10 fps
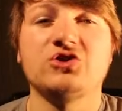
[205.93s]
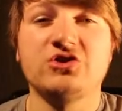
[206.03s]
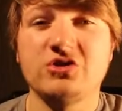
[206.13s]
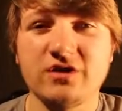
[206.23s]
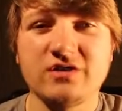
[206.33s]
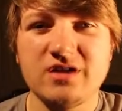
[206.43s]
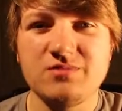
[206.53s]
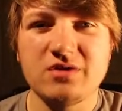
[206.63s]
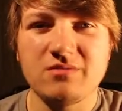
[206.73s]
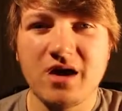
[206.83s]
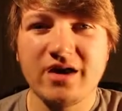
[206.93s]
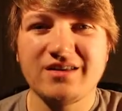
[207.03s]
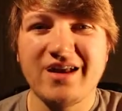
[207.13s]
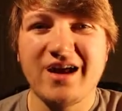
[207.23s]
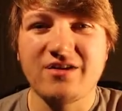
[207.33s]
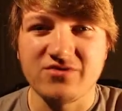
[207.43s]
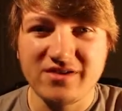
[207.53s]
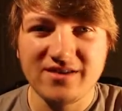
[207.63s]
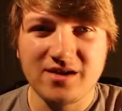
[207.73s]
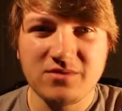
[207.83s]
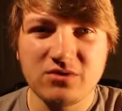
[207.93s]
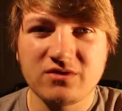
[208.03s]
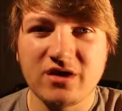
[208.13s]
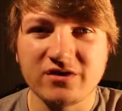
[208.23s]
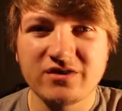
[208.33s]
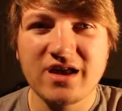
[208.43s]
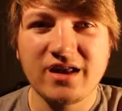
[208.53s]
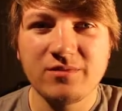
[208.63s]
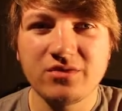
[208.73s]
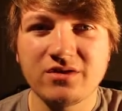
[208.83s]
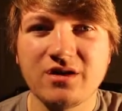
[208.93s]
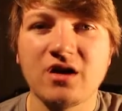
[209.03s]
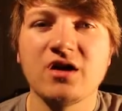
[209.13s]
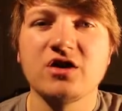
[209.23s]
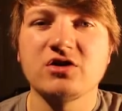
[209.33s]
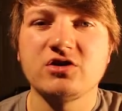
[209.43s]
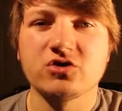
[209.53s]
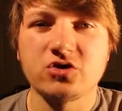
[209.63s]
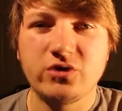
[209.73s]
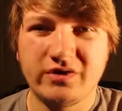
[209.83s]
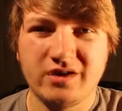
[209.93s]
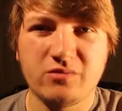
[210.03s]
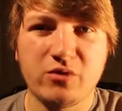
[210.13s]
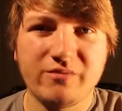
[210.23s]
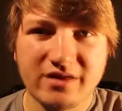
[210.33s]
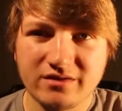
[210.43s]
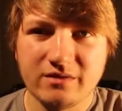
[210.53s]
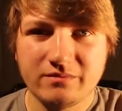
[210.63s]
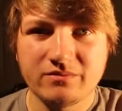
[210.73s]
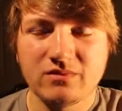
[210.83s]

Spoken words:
Just keep in mind, every time you touch that apron, you're losing momentum.